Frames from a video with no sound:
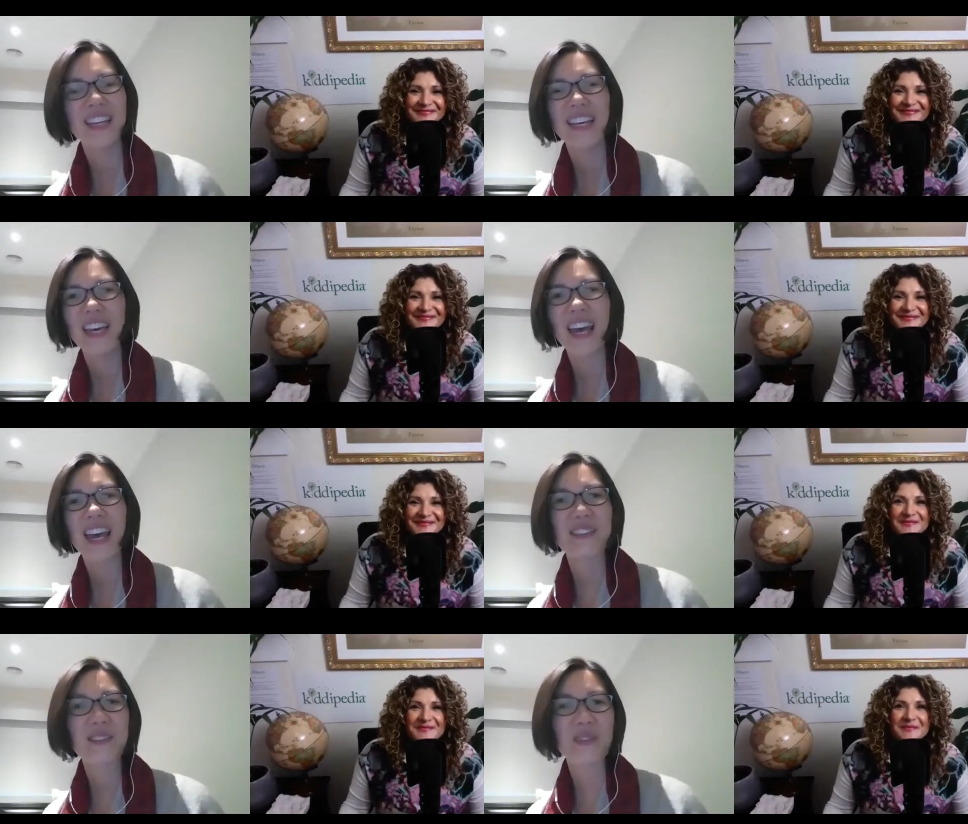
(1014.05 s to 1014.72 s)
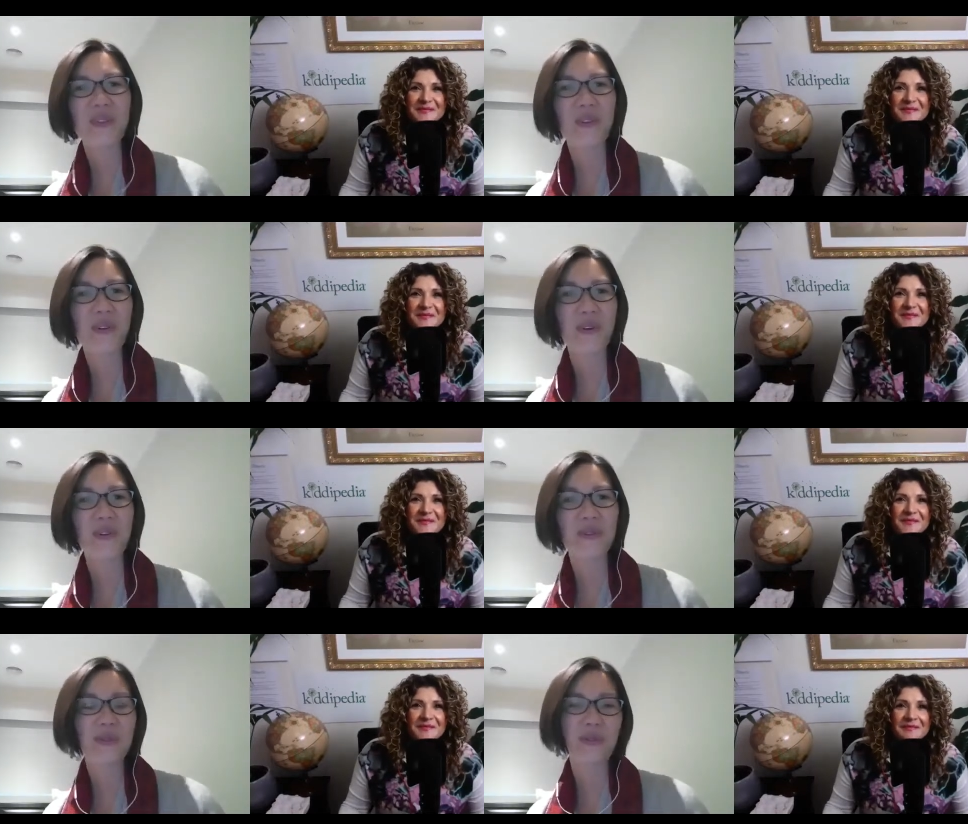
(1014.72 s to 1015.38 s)
Speaker 1: And so those
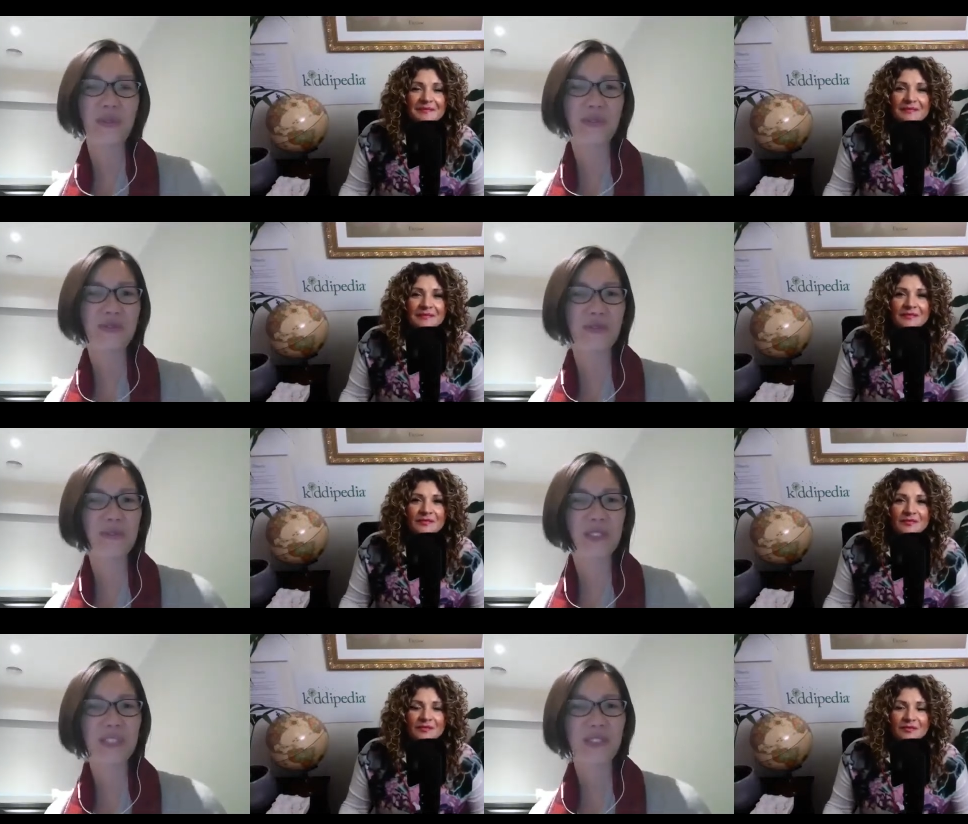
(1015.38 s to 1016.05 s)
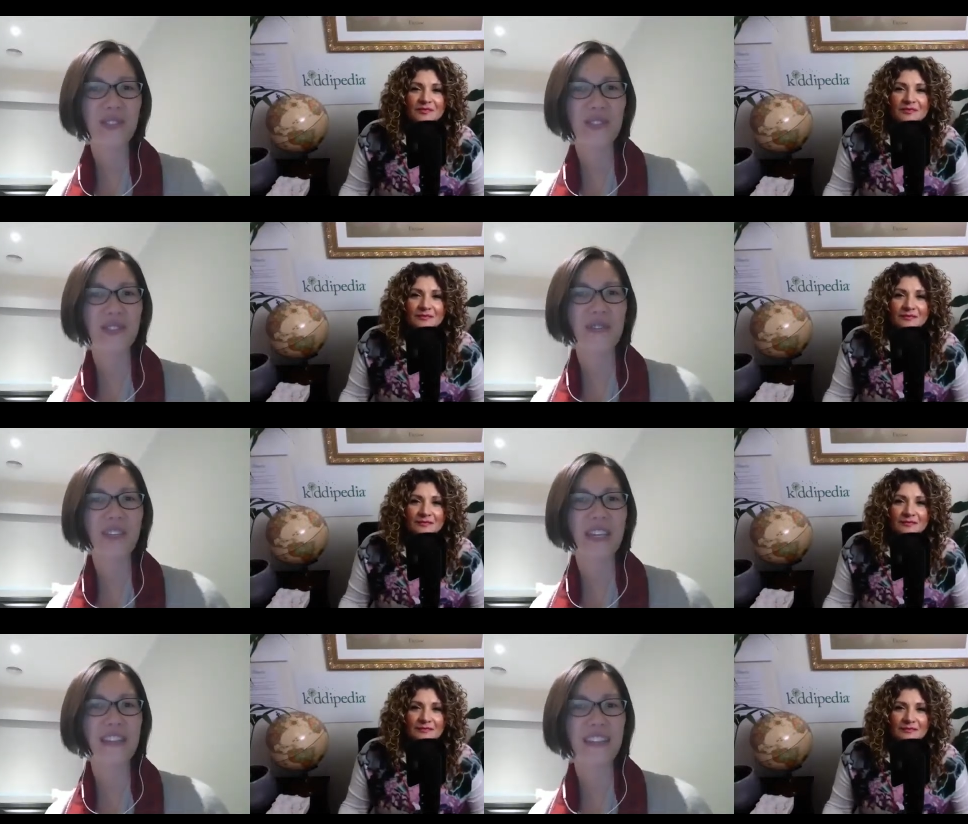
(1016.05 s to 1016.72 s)
oils from citrus are
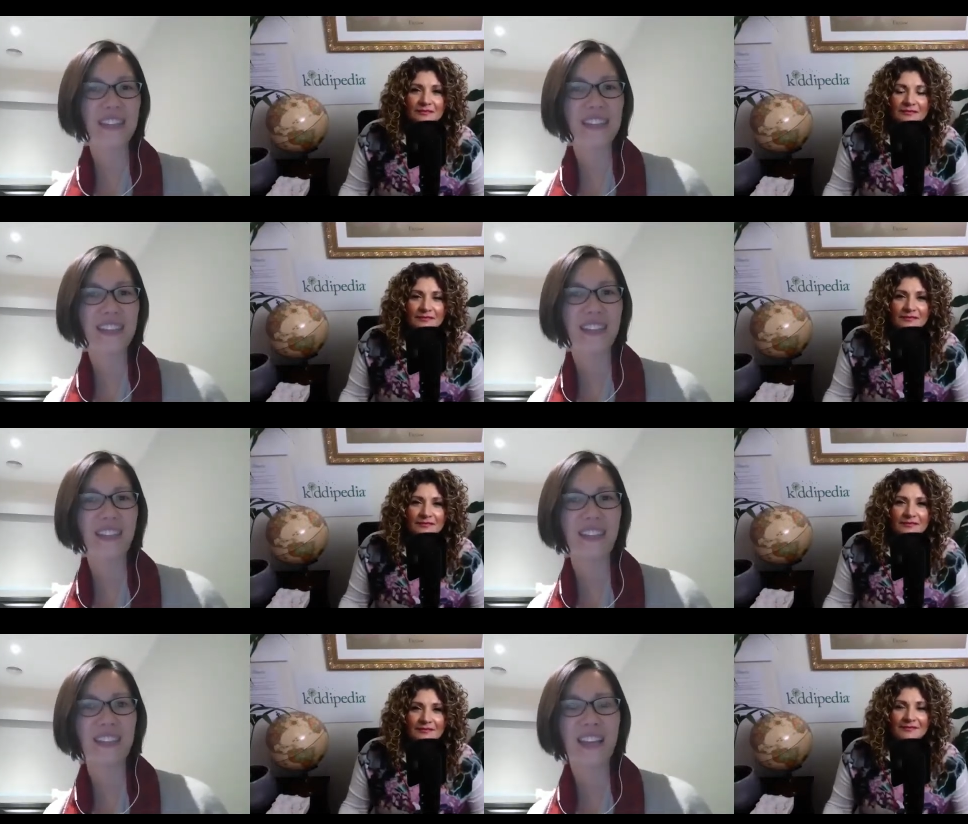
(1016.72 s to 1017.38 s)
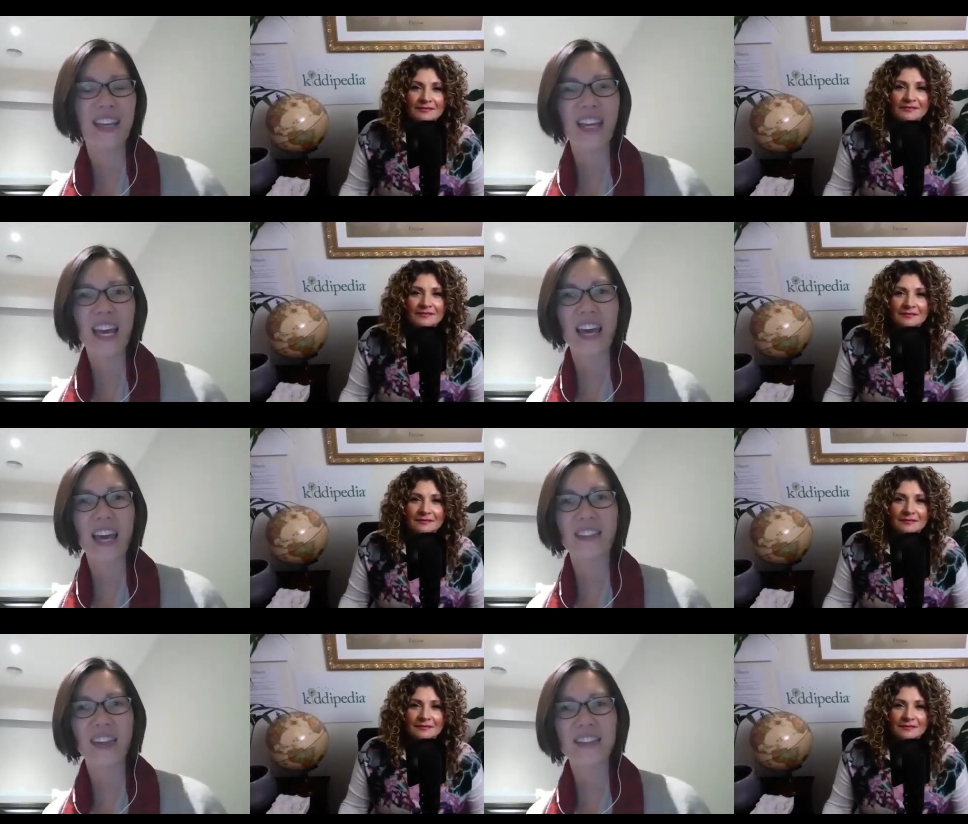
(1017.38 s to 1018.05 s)
in the skin, and
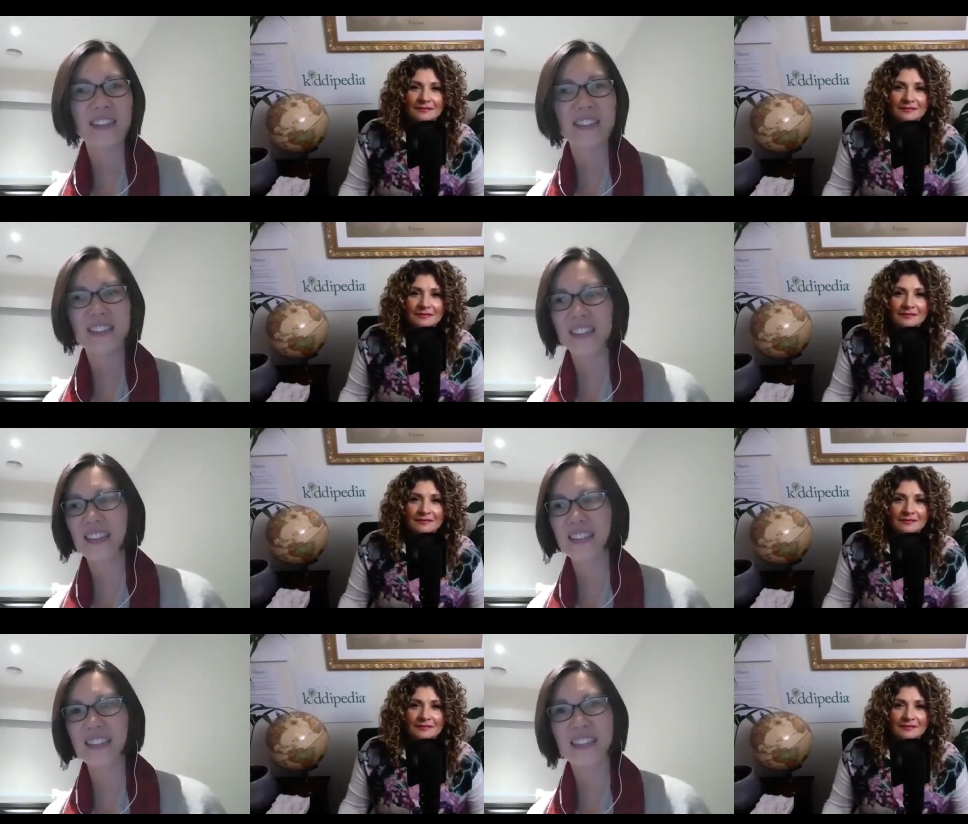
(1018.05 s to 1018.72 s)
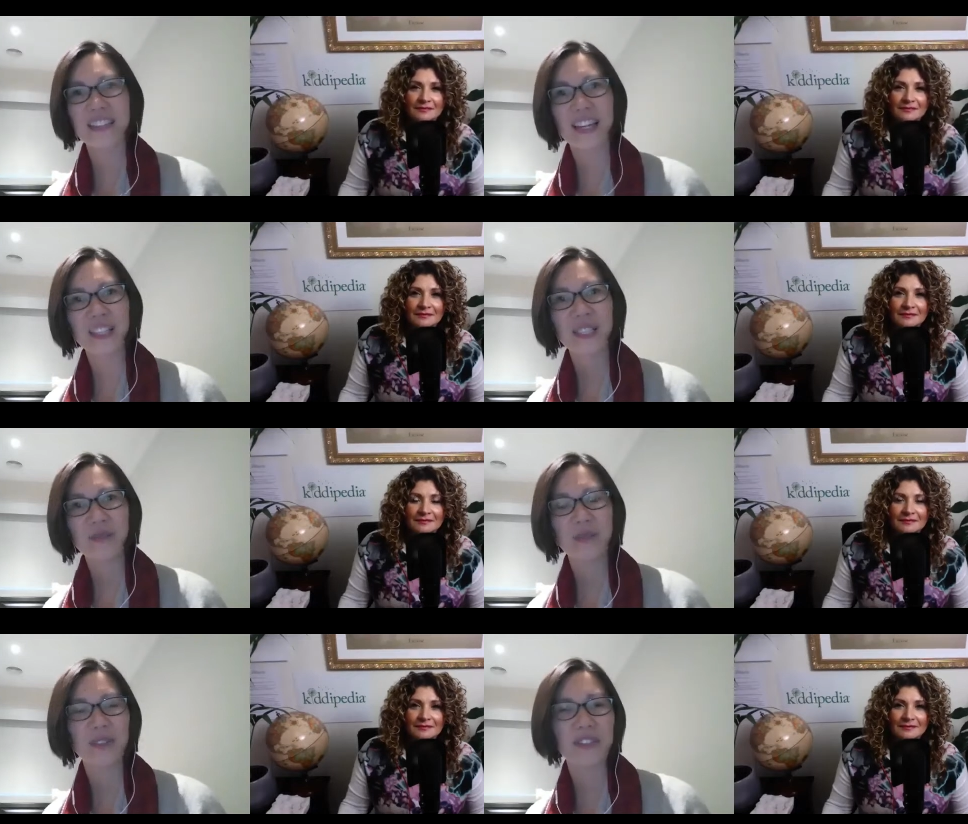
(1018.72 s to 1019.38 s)
that's that's exactly
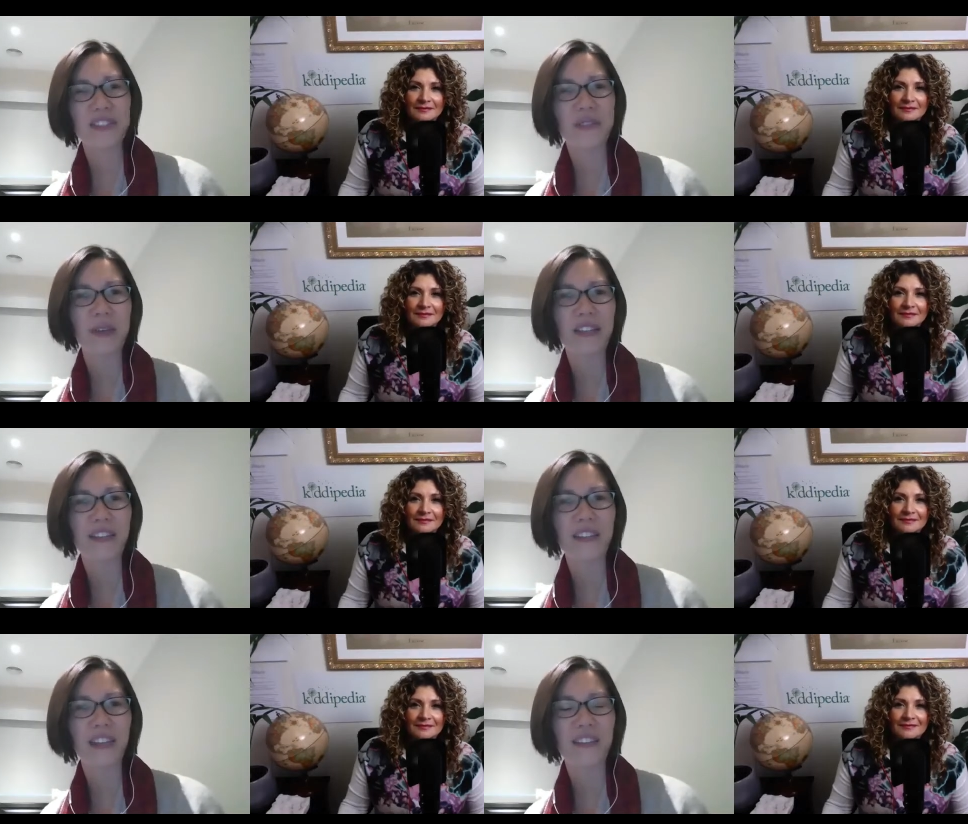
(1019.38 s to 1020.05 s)
what you're smelling there.